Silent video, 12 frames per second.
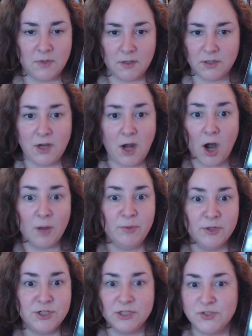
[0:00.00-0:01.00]

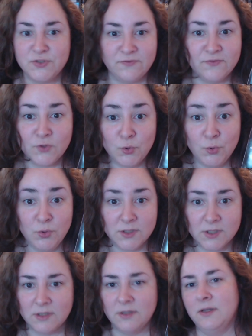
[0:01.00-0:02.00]
garbage into food,
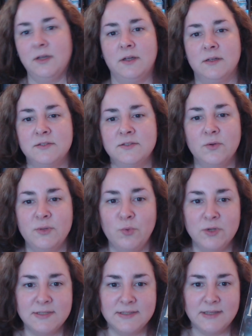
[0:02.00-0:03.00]
so it
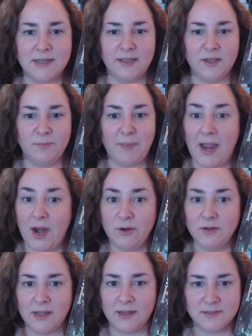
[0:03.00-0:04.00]
was like a
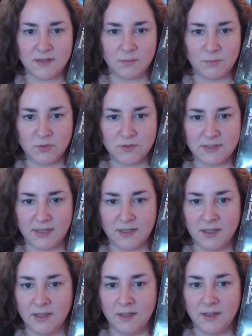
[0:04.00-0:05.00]
paradise almost. Like,
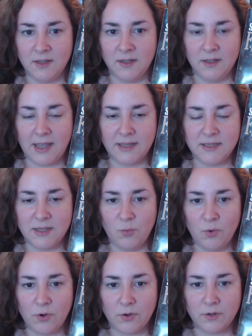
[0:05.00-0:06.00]
and they
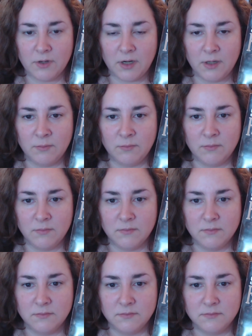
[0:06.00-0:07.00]
were
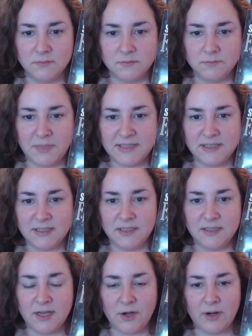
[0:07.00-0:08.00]
basically
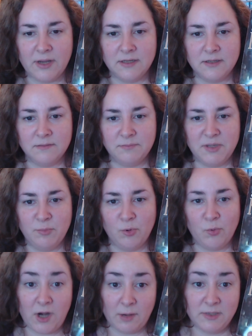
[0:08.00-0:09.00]
there, and people were
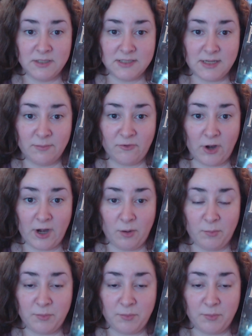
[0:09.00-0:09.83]
coming to them for help.